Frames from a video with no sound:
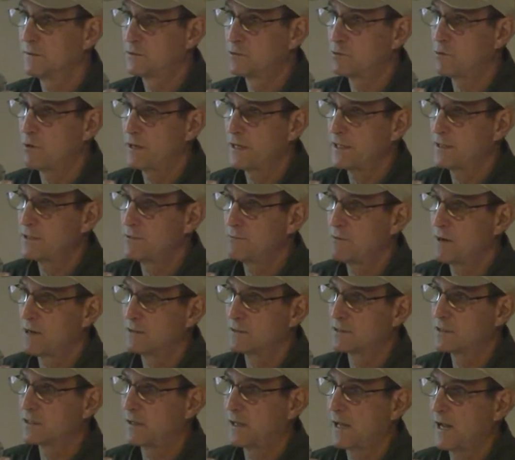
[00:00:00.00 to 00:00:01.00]
22
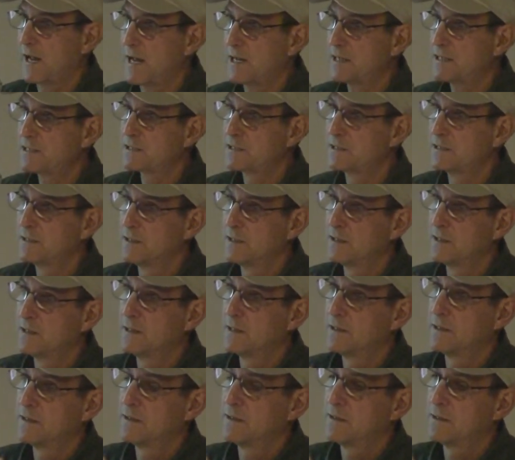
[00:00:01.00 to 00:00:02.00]
ounce glass,
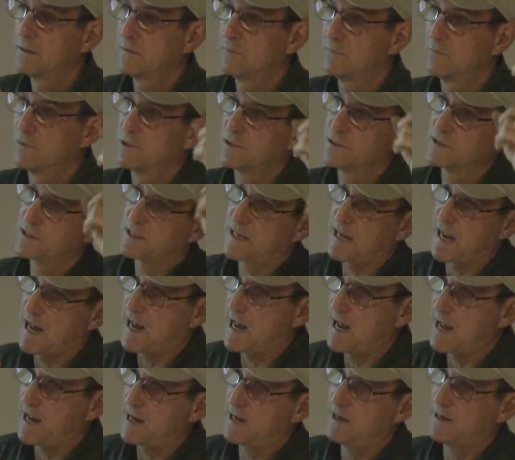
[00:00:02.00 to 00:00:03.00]
was a
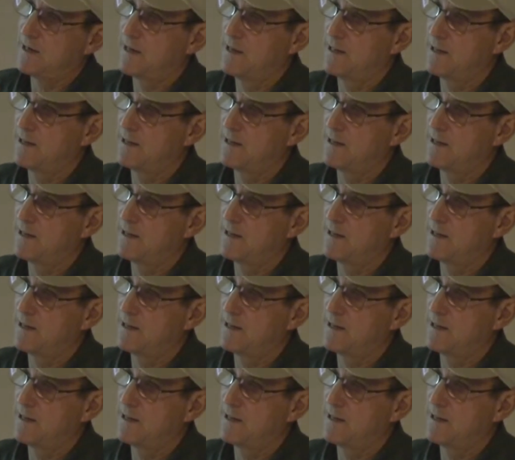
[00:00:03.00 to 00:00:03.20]
guy.